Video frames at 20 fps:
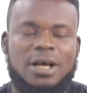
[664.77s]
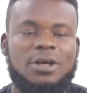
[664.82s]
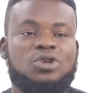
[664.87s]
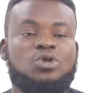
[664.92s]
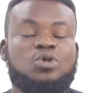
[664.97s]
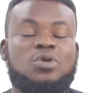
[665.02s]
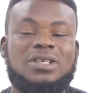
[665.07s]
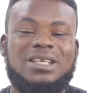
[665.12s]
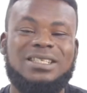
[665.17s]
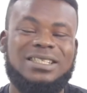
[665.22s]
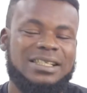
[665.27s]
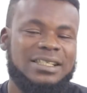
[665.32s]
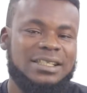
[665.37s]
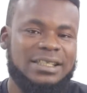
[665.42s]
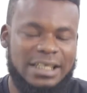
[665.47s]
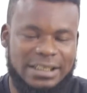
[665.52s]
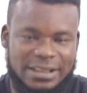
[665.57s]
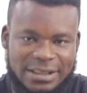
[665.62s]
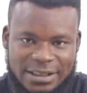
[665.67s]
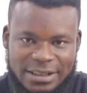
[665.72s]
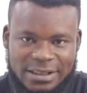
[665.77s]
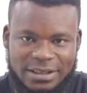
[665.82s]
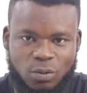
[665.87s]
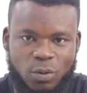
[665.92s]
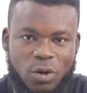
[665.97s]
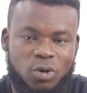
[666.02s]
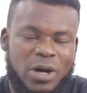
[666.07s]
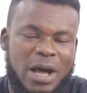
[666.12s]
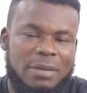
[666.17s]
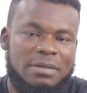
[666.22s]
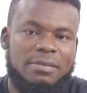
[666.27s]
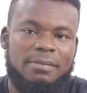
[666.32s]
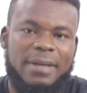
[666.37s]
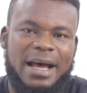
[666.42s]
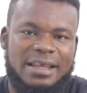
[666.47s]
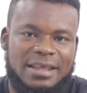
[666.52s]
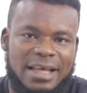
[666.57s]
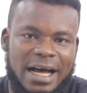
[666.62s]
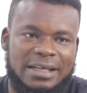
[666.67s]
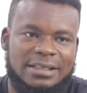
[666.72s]
using the senses. What do I mean
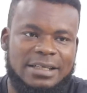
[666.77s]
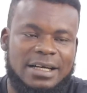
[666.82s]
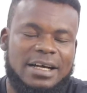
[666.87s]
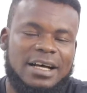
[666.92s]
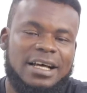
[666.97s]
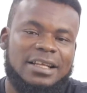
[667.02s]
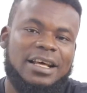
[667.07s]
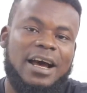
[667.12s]
by that?